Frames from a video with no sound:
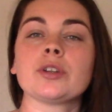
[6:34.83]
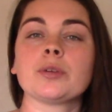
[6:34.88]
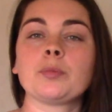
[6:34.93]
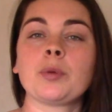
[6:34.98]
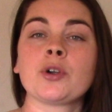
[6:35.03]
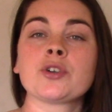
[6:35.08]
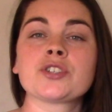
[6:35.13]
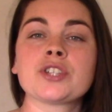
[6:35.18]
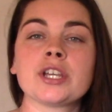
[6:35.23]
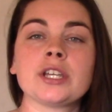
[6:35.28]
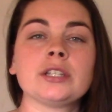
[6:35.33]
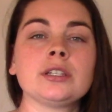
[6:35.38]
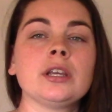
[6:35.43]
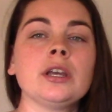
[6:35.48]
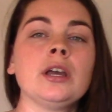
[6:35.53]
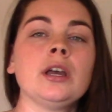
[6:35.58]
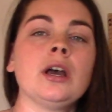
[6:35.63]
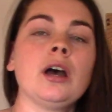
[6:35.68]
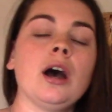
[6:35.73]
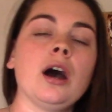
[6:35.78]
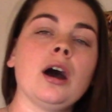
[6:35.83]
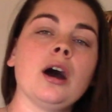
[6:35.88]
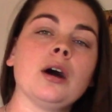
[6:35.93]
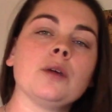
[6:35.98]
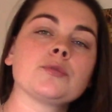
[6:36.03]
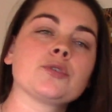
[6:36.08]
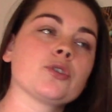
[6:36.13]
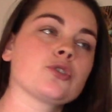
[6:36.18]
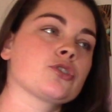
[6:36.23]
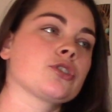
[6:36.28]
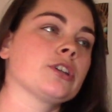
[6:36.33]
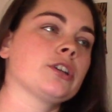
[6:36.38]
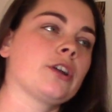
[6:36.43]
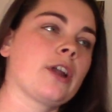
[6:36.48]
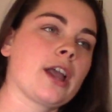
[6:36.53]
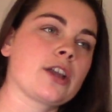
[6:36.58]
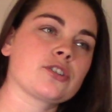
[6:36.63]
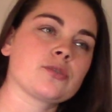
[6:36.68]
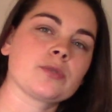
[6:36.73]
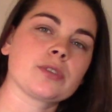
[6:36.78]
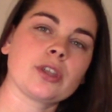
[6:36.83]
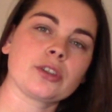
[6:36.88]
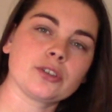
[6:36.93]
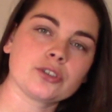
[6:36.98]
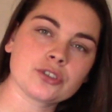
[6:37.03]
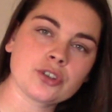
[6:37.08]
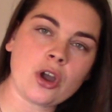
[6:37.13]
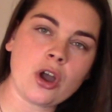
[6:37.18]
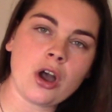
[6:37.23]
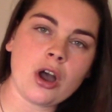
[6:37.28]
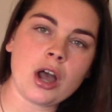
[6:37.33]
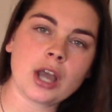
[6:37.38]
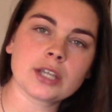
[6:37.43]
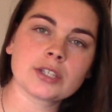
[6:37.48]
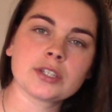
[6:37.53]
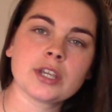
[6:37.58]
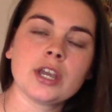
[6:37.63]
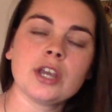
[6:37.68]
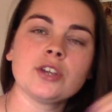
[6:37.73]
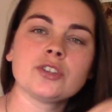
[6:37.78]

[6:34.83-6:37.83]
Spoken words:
their person, social interaction with other dogs.